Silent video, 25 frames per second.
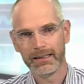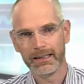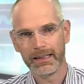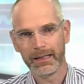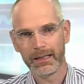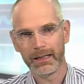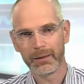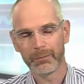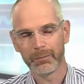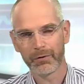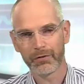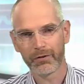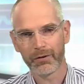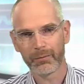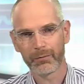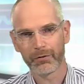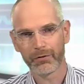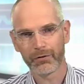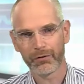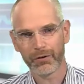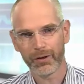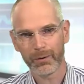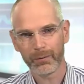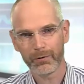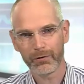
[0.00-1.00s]
And performance
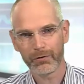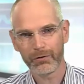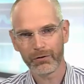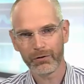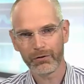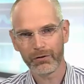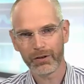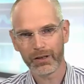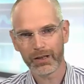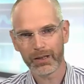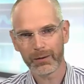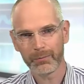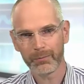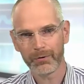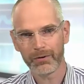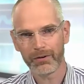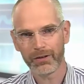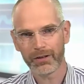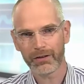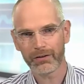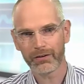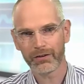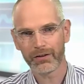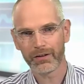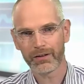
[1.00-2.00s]
troubleshooting in
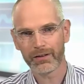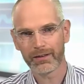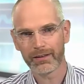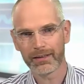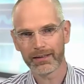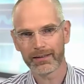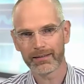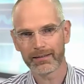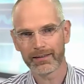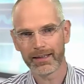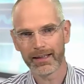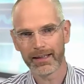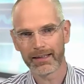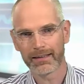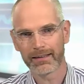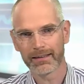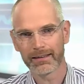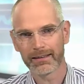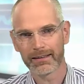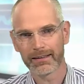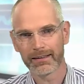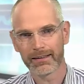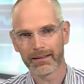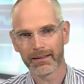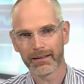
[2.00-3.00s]
production is then
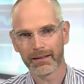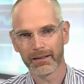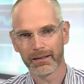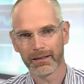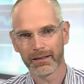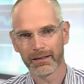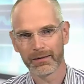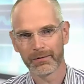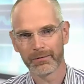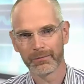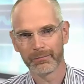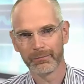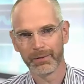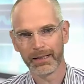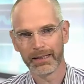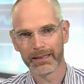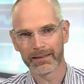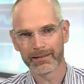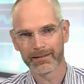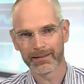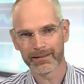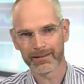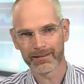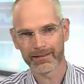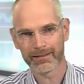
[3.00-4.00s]

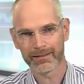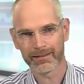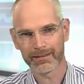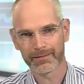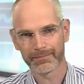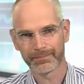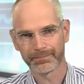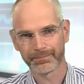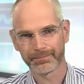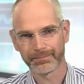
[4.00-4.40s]
mentioned.